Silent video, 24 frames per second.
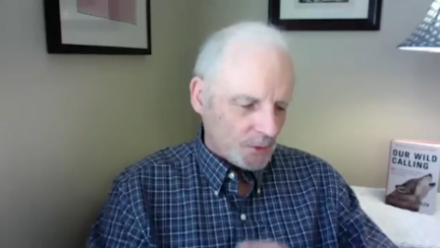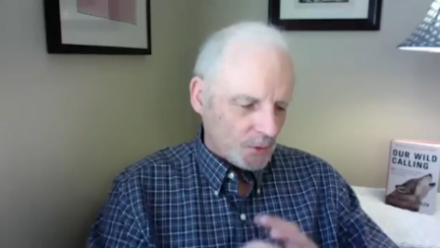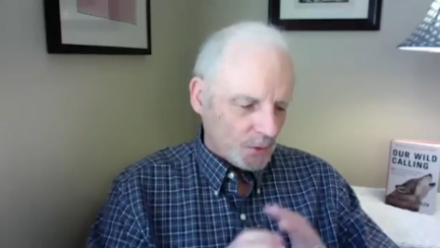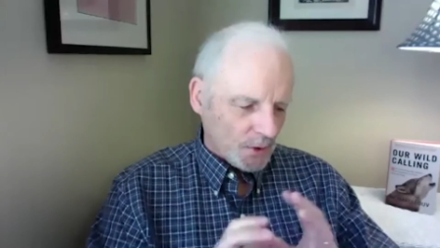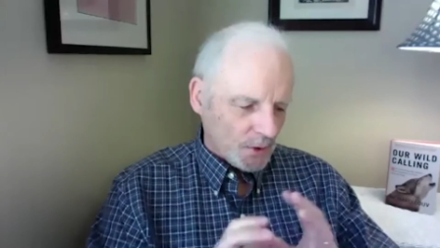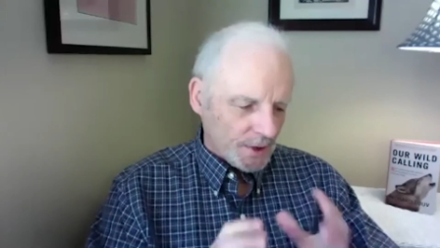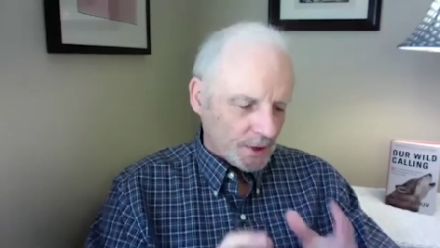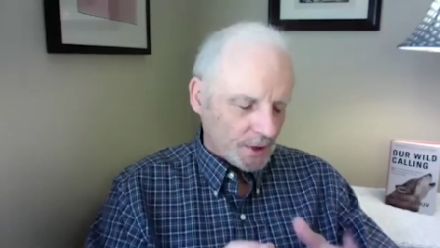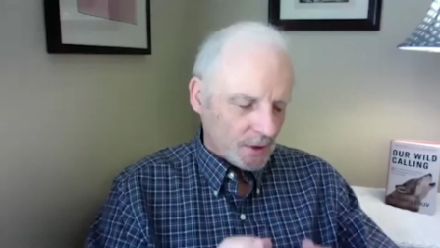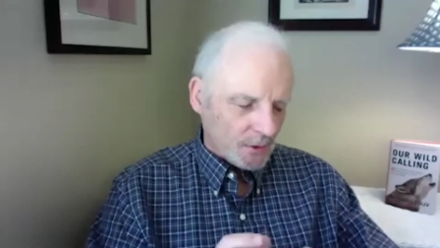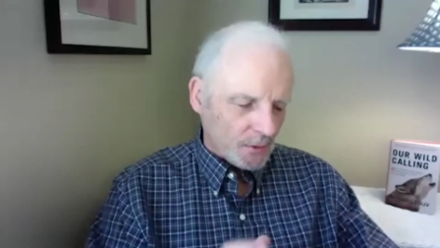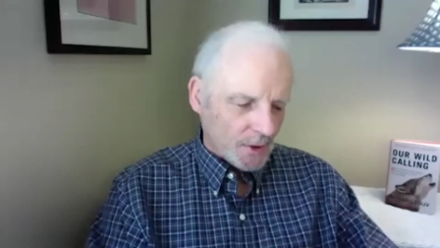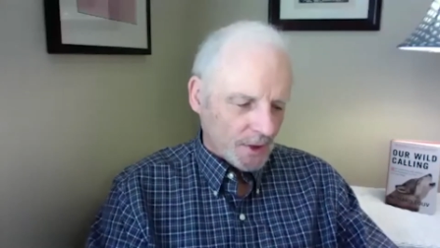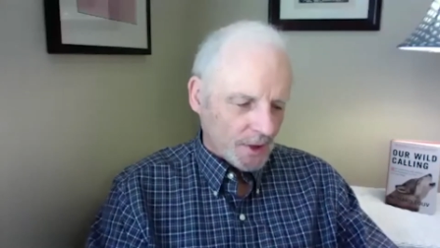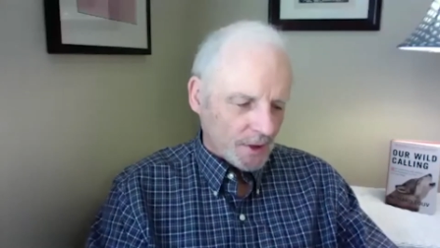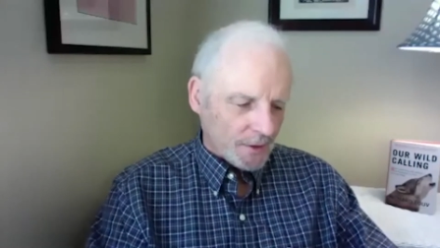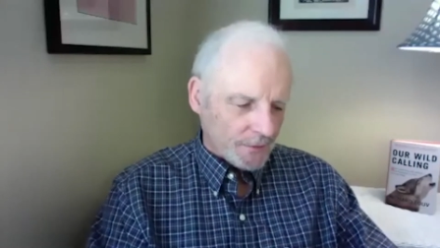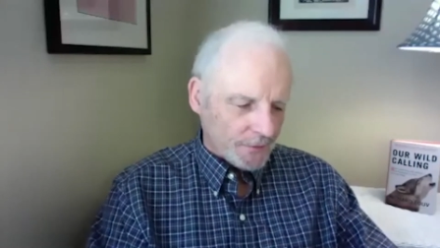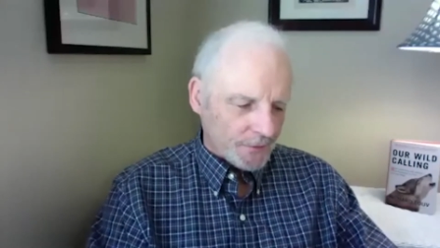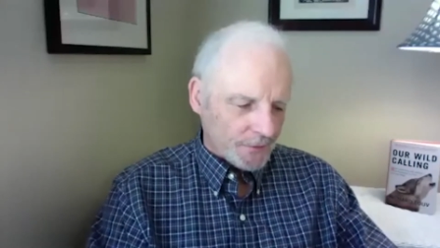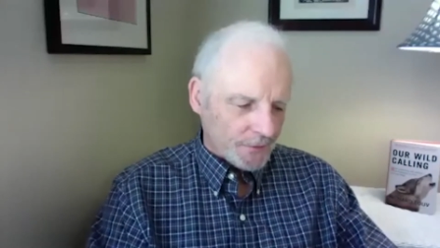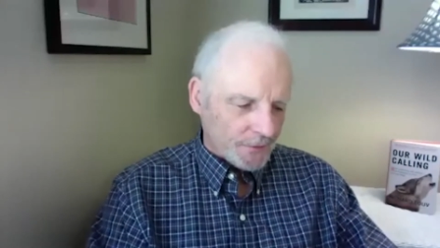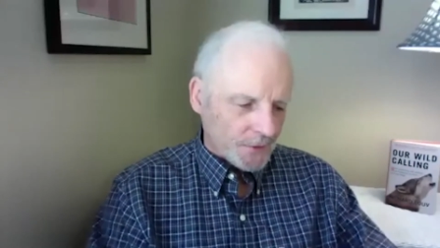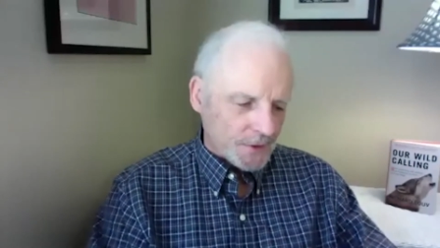When I
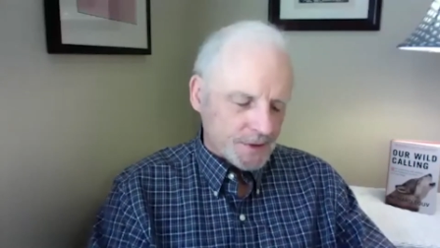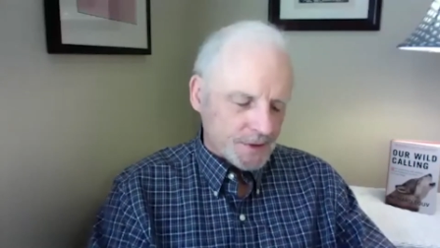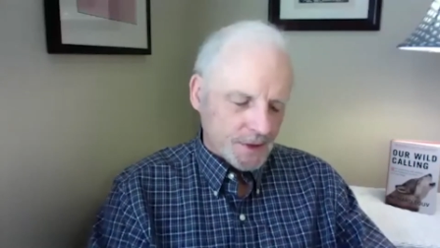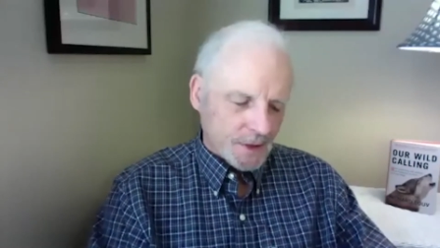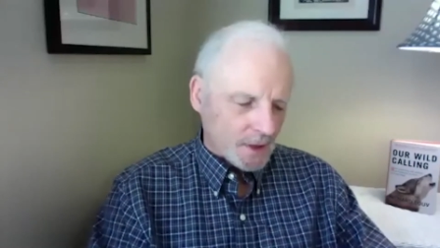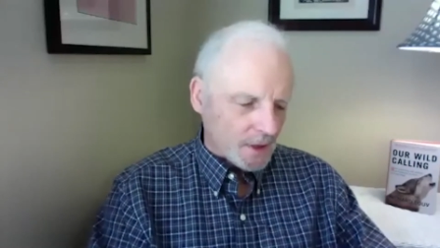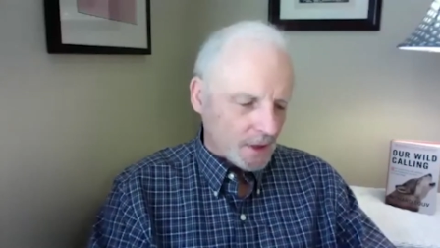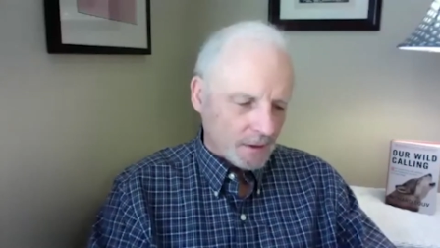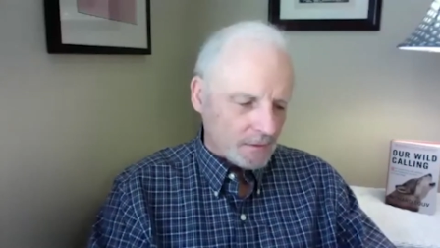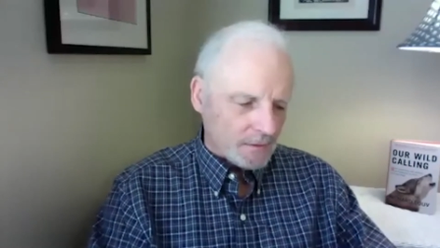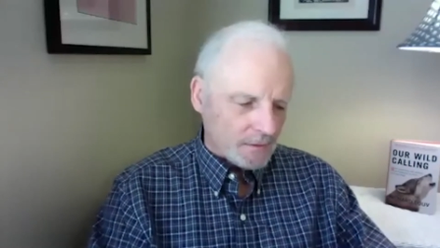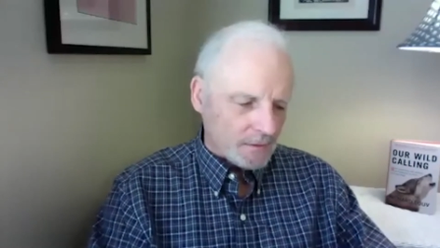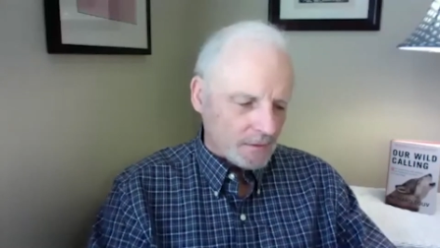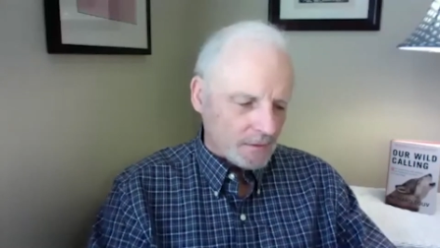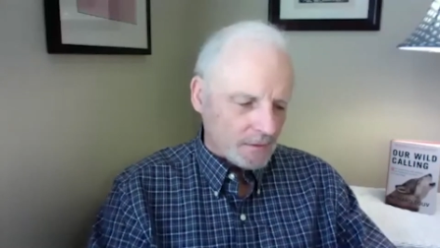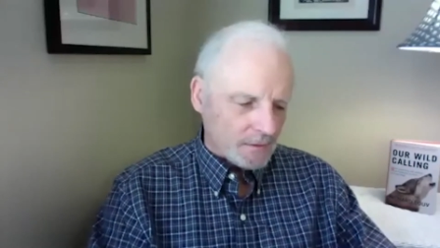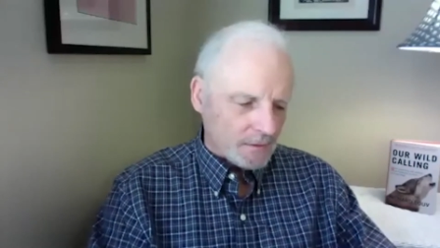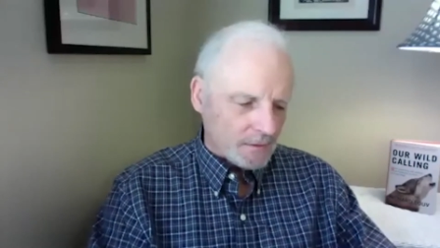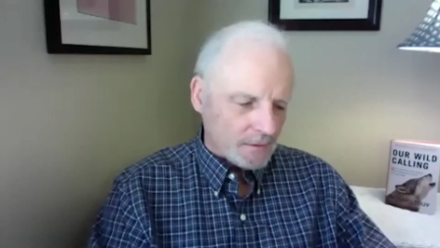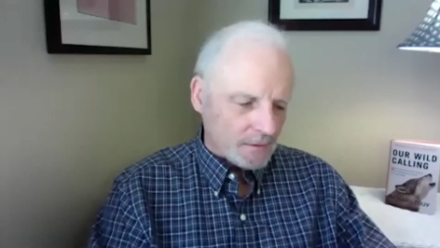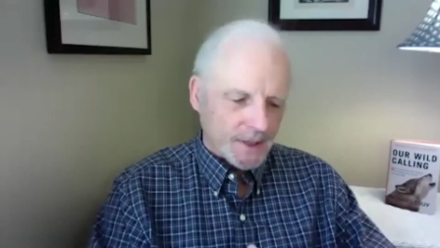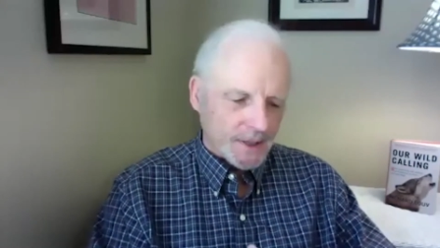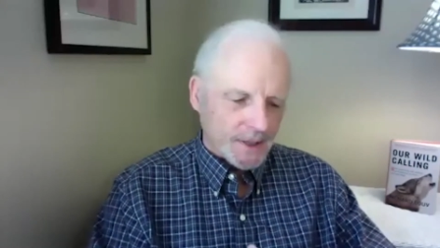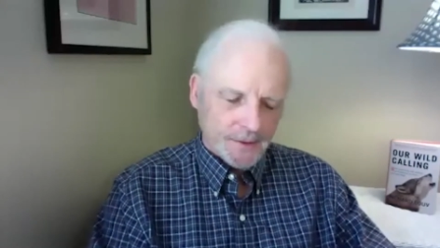first started writing
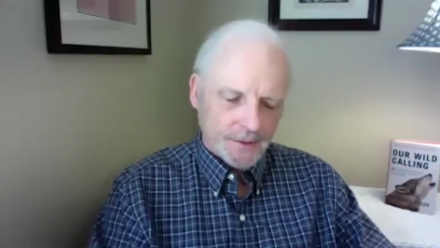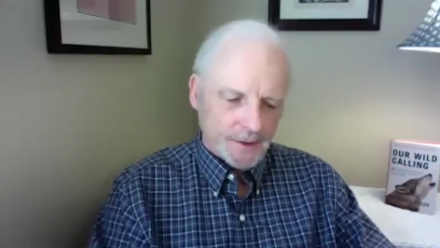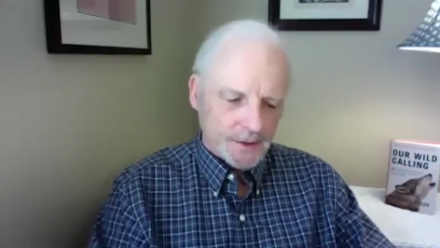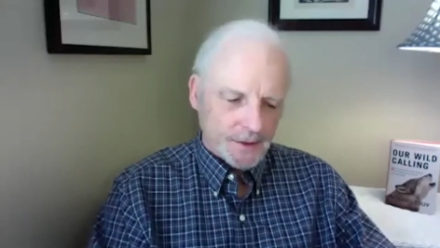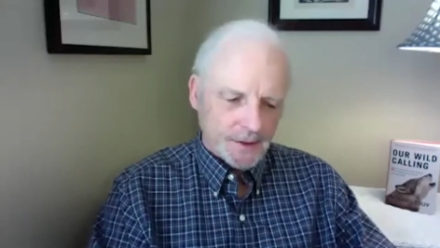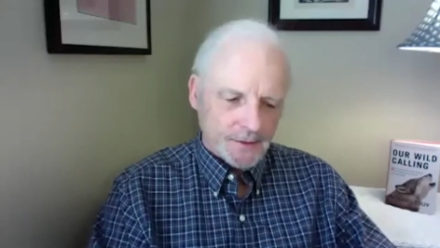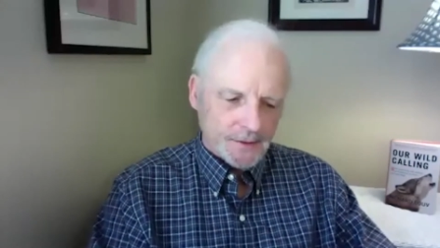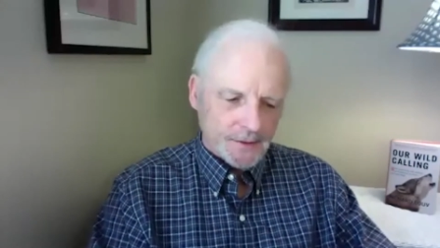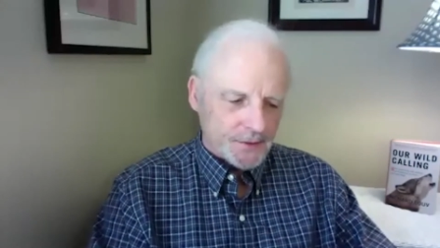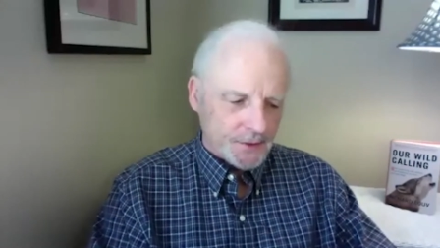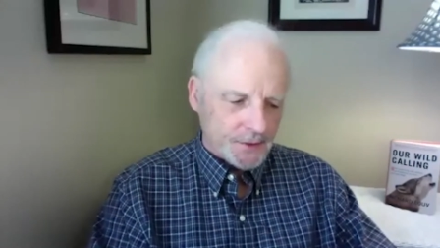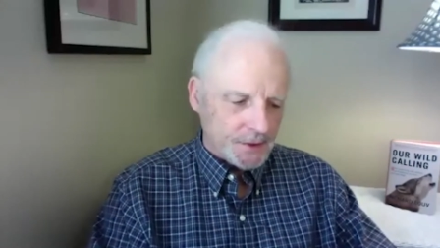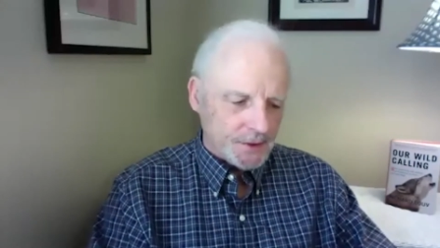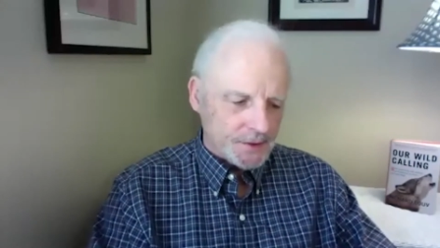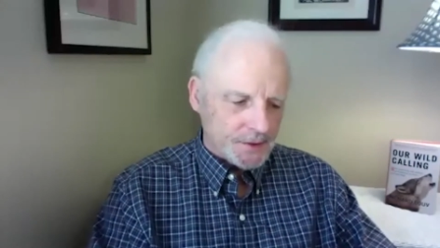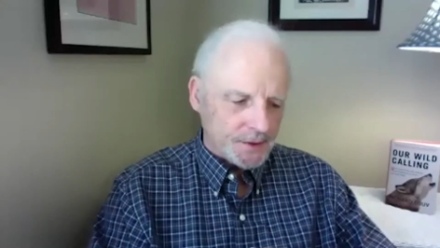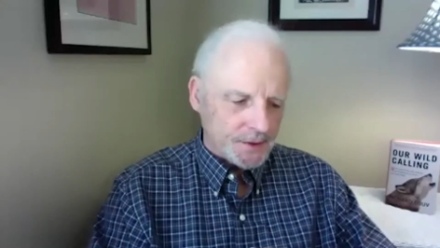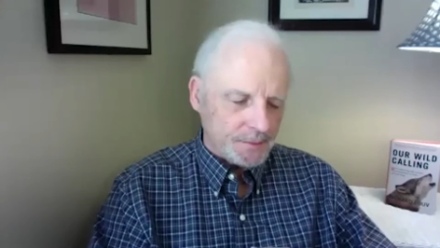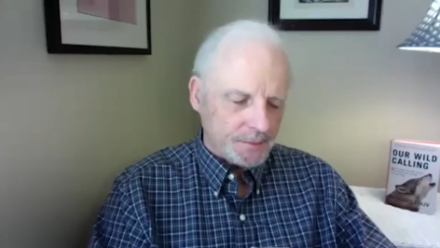about this